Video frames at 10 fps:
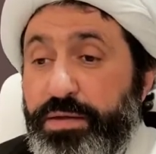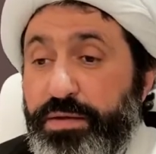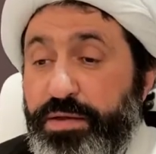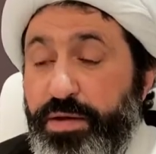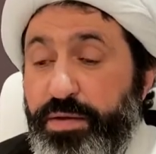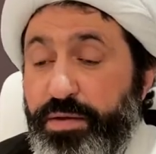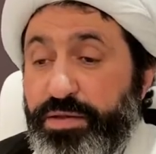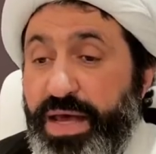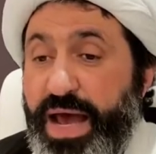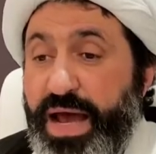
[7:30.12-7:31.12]
The
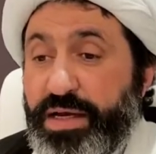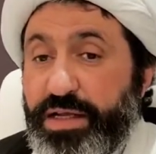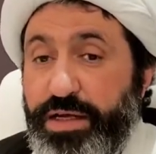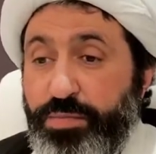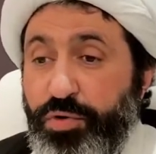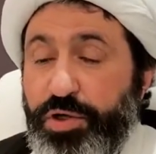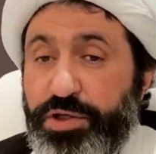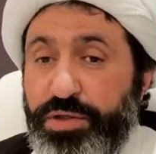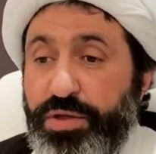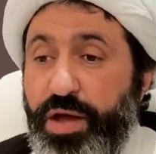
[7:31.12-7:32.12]
ta'limul
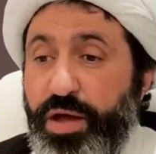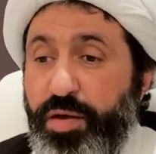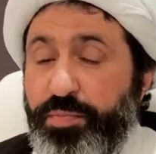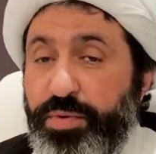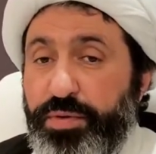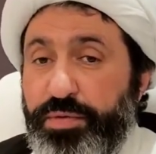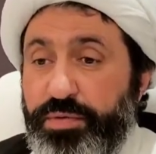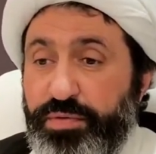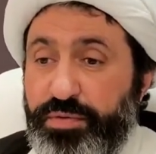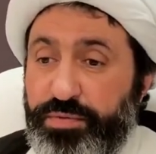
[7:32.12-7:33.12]
kitab
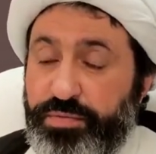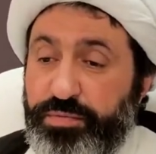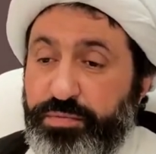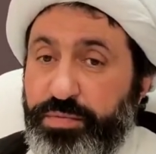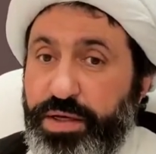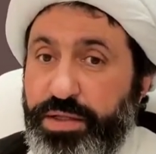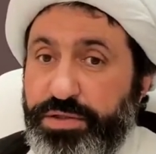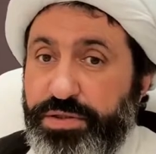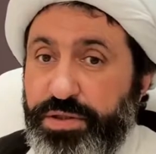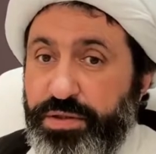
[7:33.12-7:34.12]

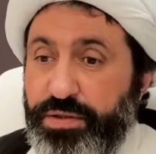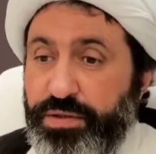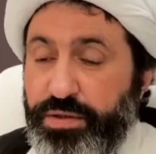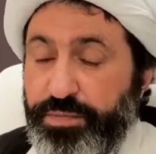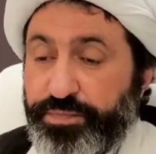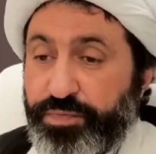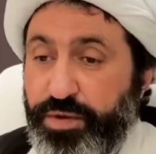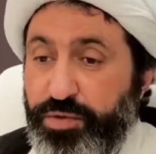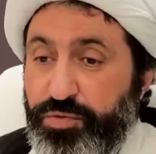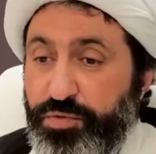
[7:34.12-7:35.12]
means
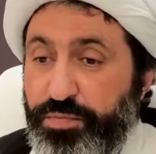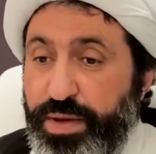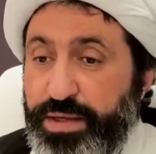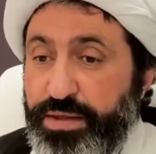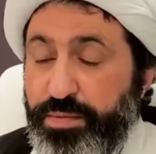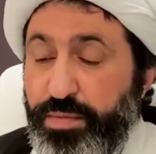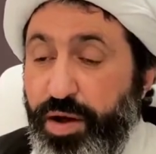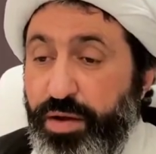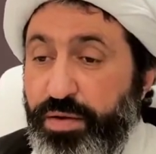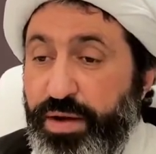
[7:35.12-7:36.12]
to make them
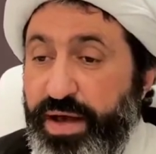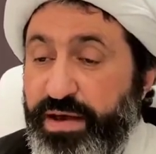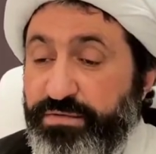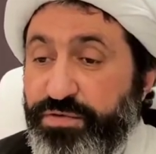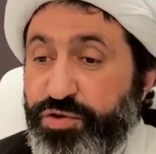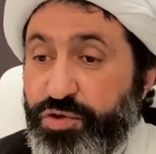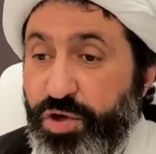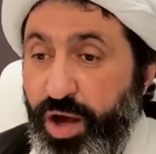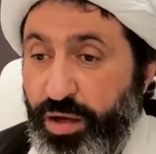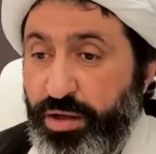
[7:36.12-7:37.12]
have
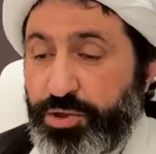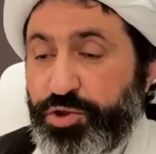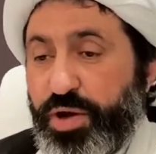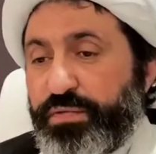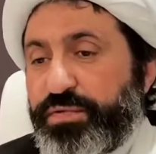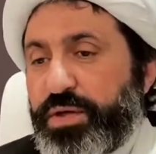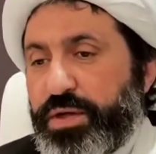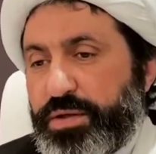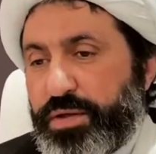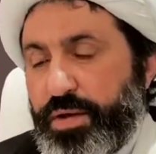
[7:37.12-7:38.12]
knowledge of the
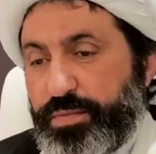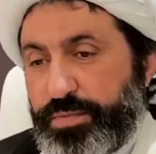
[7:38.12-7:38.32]
kitab.